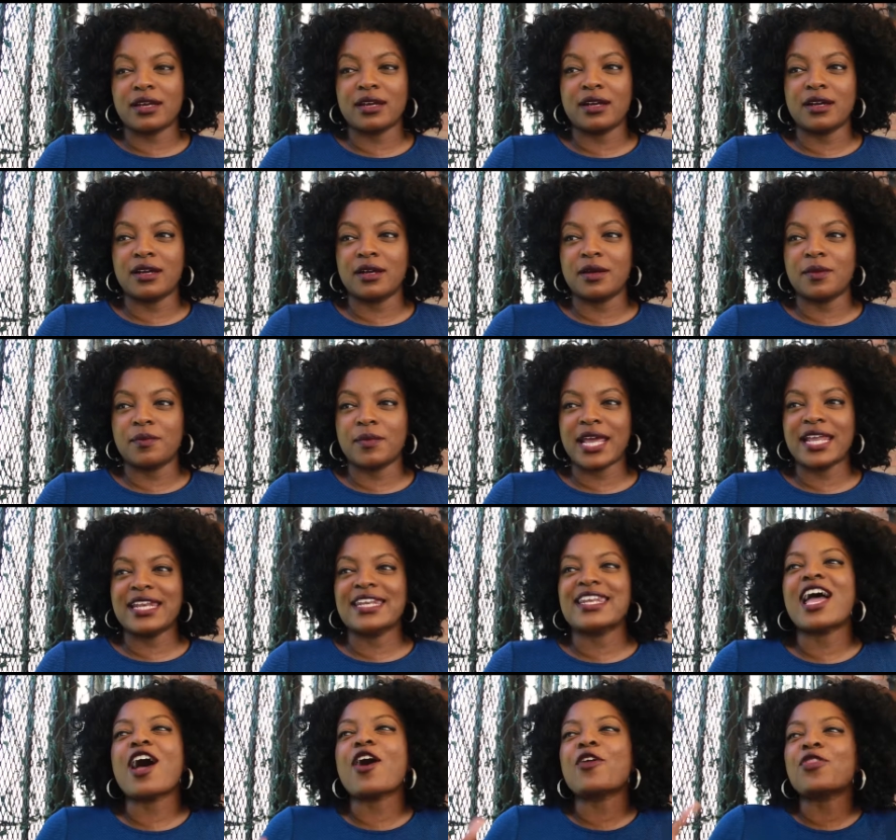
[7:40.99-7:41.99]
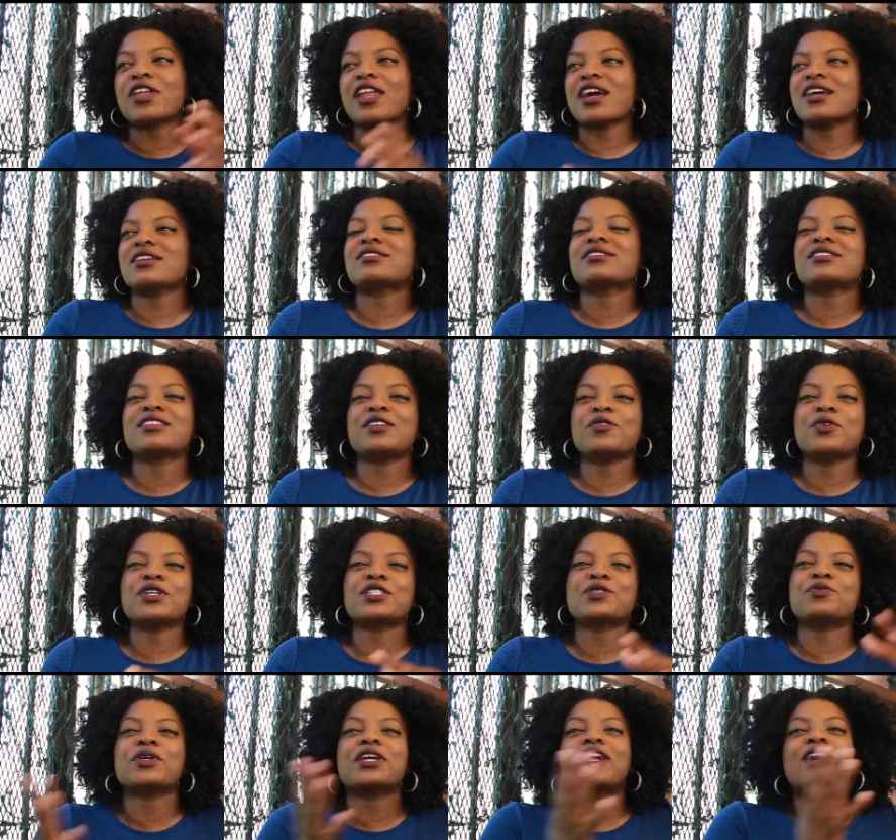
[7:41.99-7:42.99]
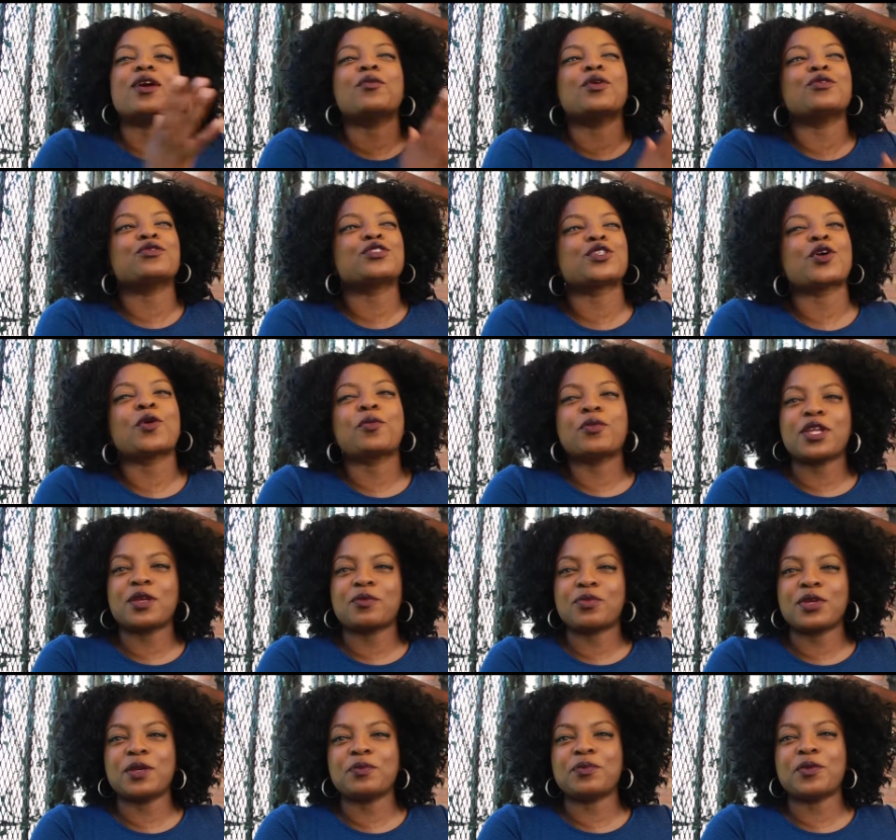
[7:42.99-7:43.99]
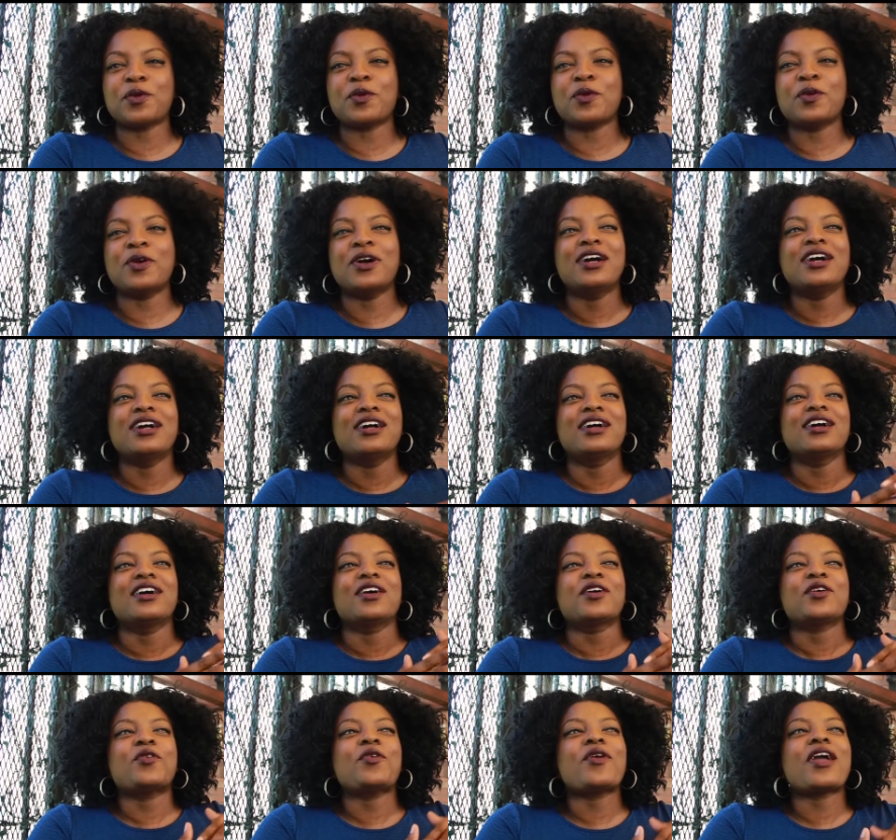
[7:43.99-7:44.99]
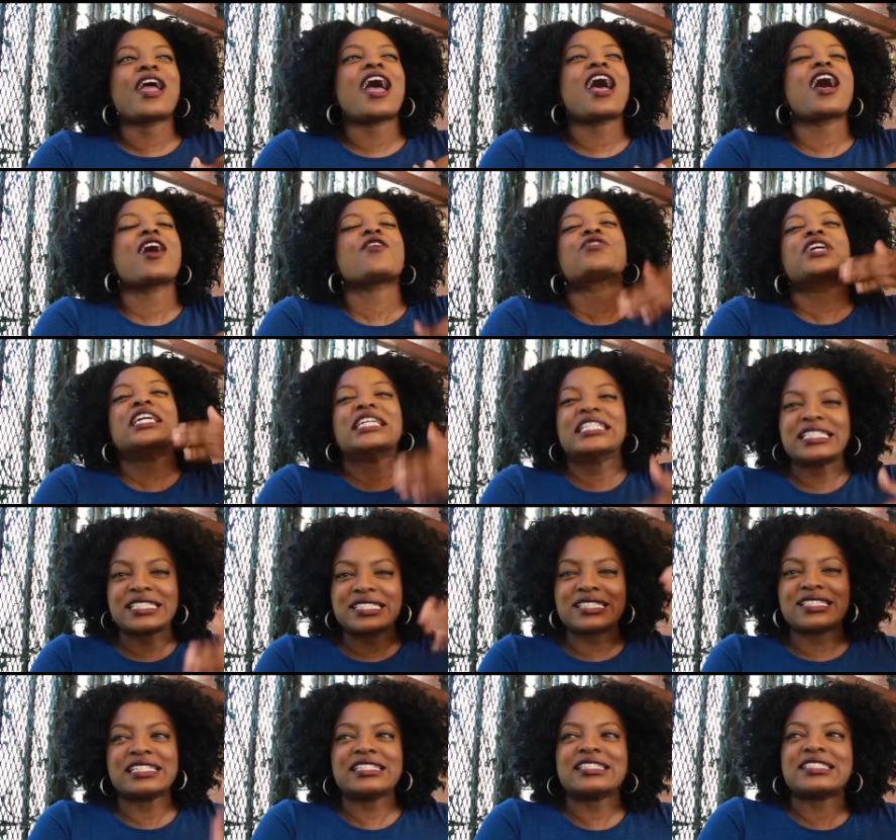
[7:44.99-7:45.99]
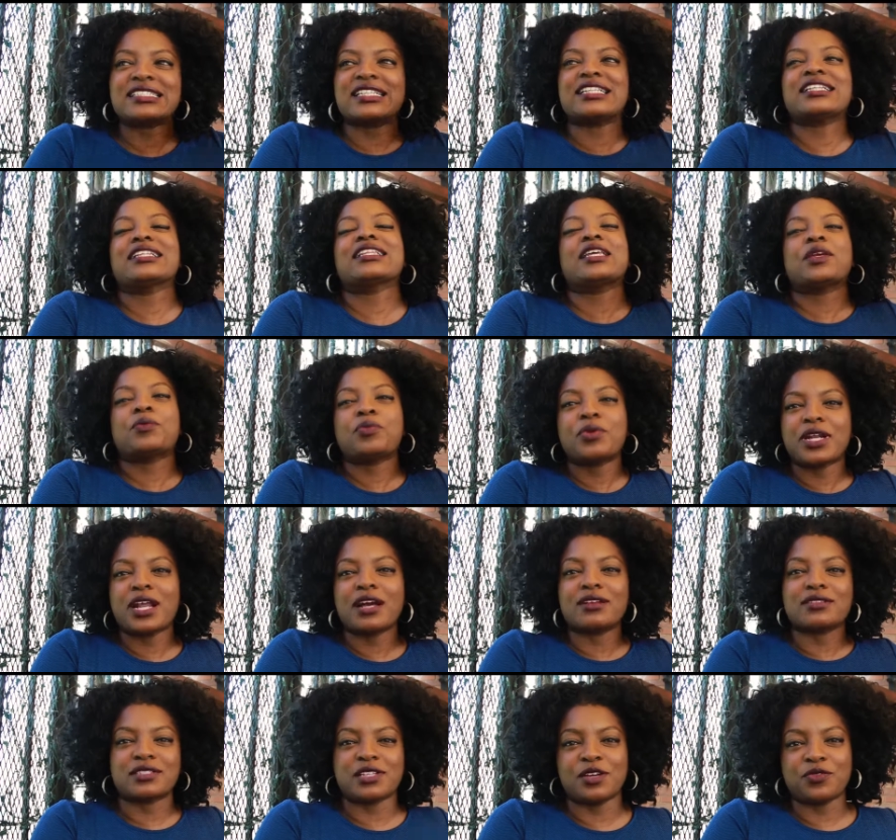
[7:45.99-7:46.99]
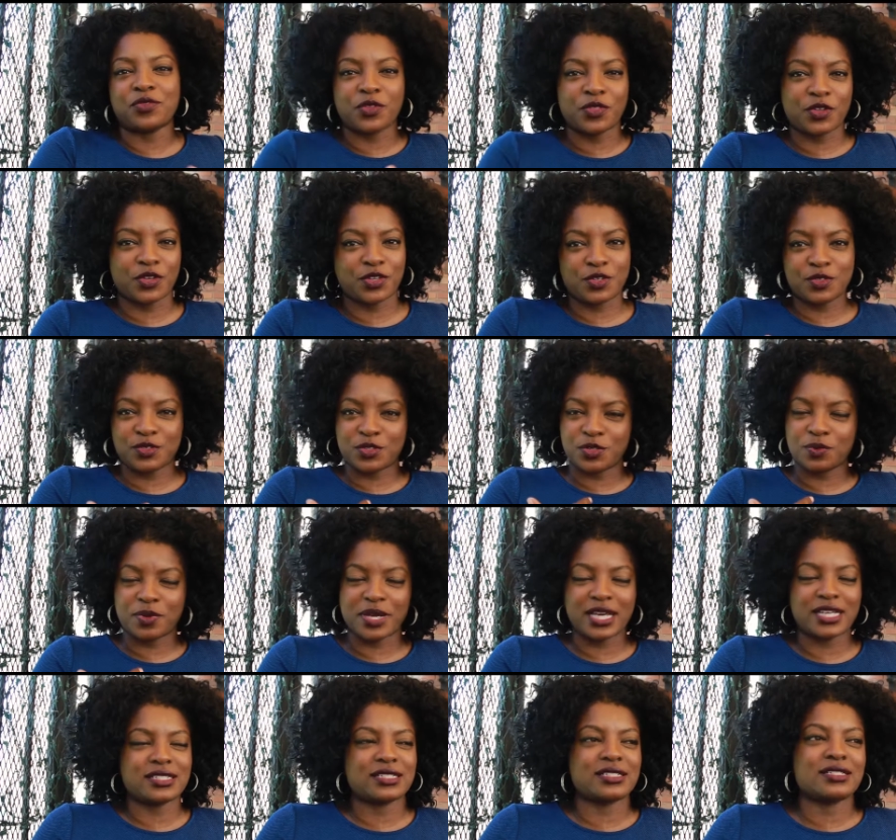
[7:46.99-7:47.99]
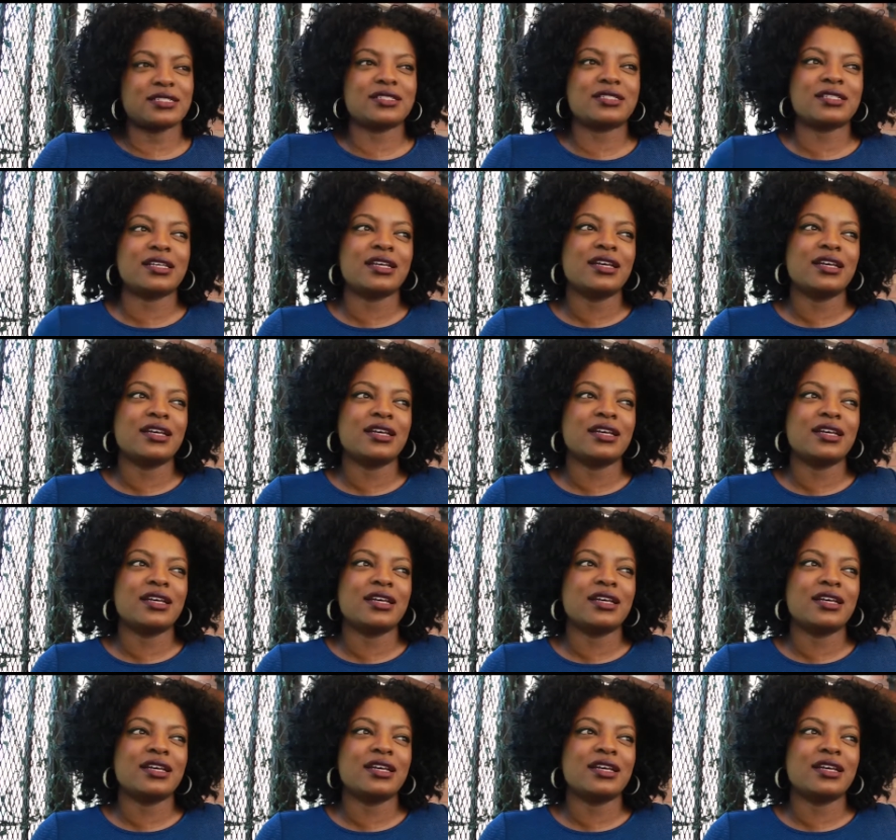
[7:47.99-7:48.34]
And now that I see what's become of so many people who have consistently put out stuff on their YouTube pages,